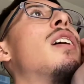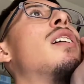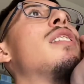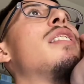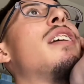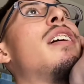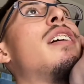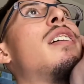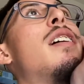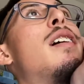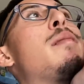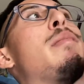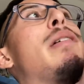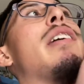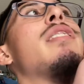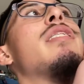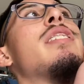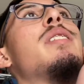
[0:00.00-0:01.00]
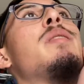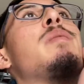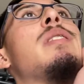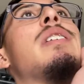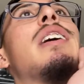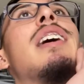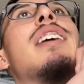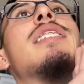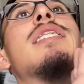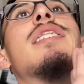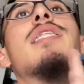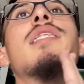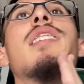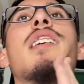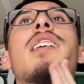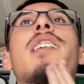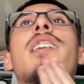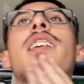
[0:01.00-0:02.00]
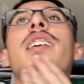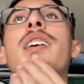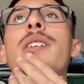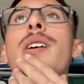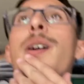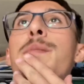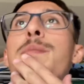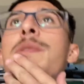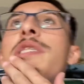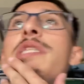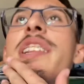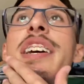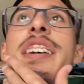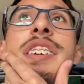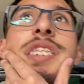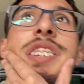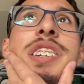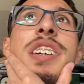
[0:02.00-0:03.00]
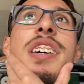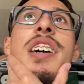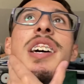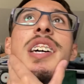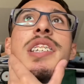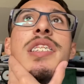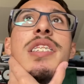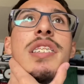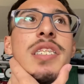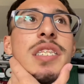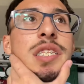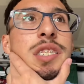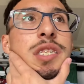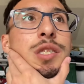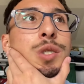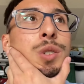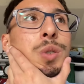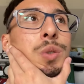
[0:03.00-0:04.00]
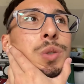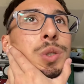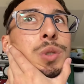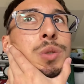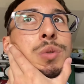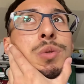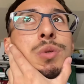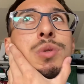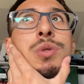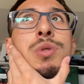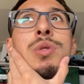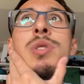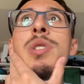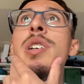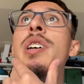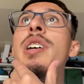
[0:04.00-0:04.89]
on that, I'll probably keep you guys updated on the Cruze.